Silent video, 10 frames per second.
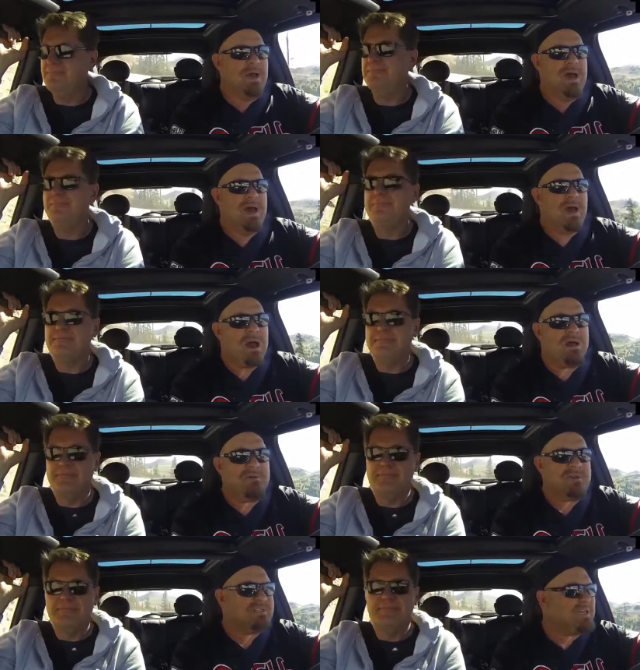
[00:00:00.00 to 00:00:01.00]
Speaker 1: Uh, I'll
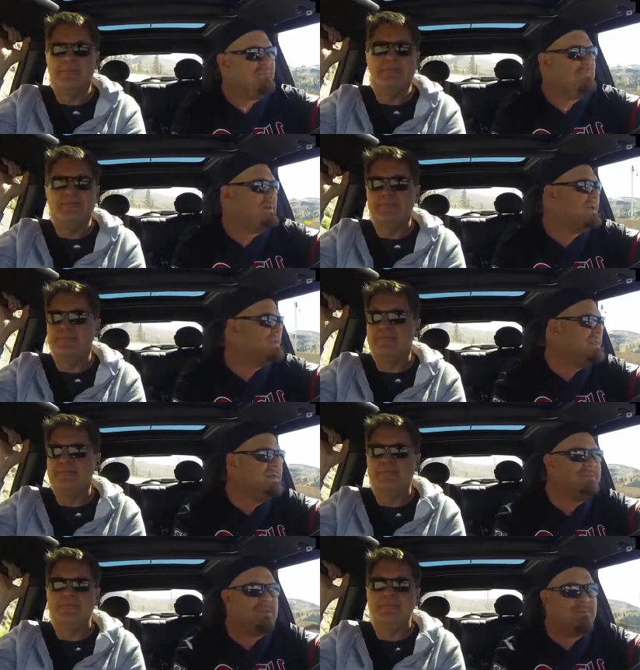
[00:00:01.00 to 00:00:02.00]
give it a seven because I
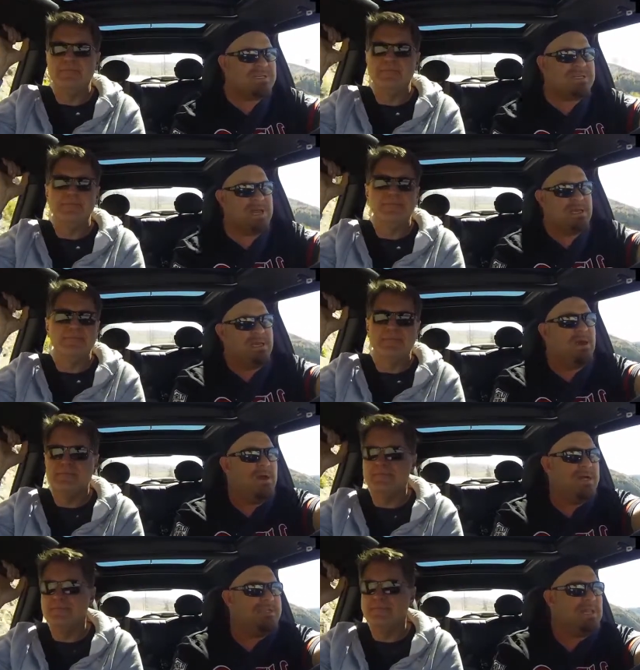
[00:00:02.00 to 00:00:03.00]
think this is the best handling
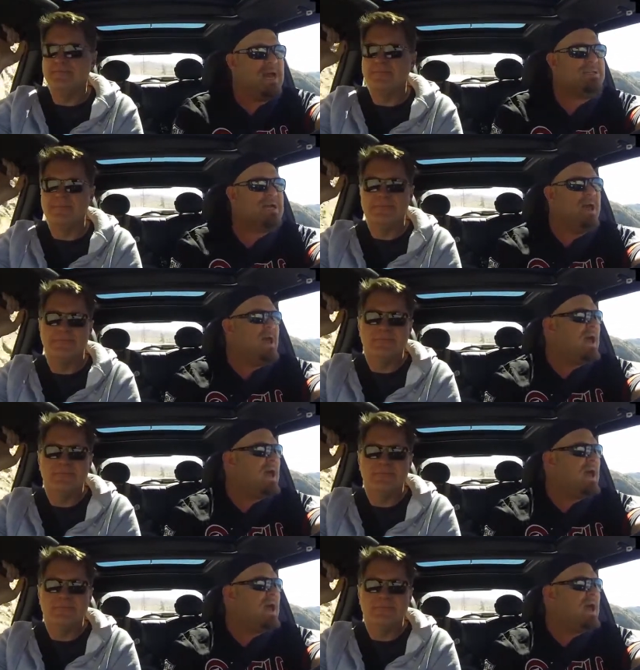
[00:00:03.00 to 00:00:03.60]
car in its class.